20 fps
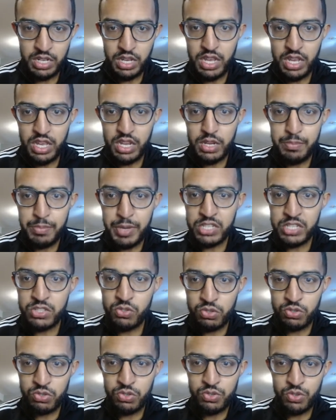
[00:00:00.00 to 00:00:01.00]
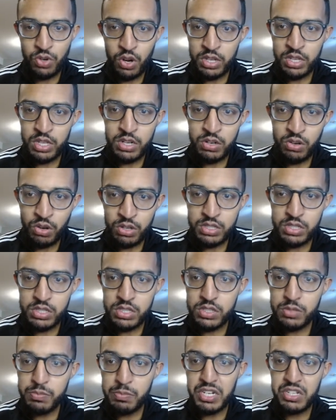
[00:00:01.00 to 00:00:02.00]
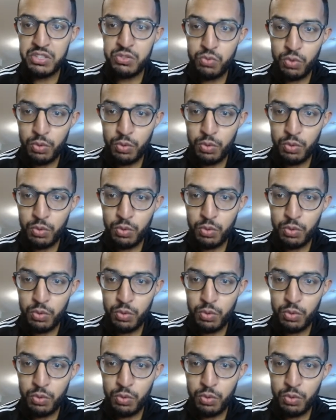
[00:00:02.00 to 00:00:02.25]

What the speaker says: It depends on your target audience, but it will